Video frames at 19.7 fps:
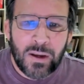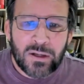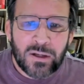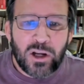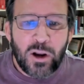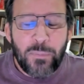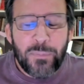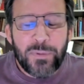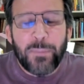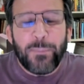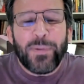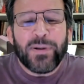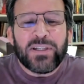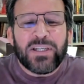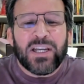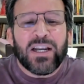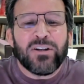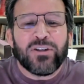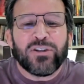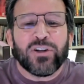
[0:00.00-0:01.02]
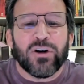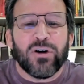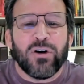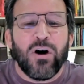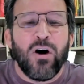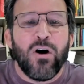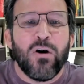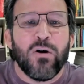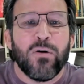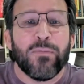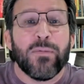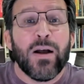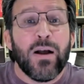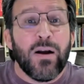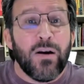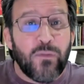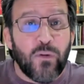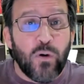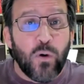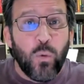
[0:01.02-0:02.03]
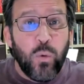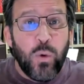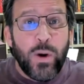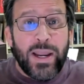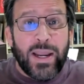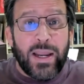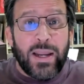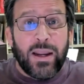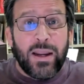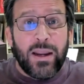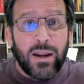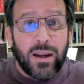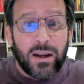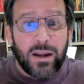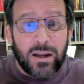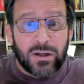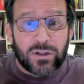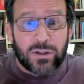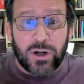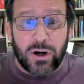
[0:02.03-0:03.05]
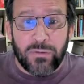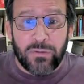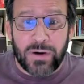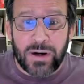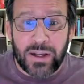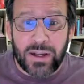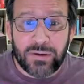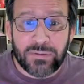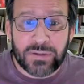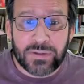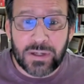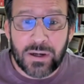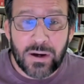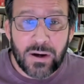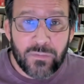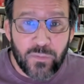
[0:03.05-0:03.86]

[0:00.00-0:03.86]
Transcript: So the potential hope for we conservatives,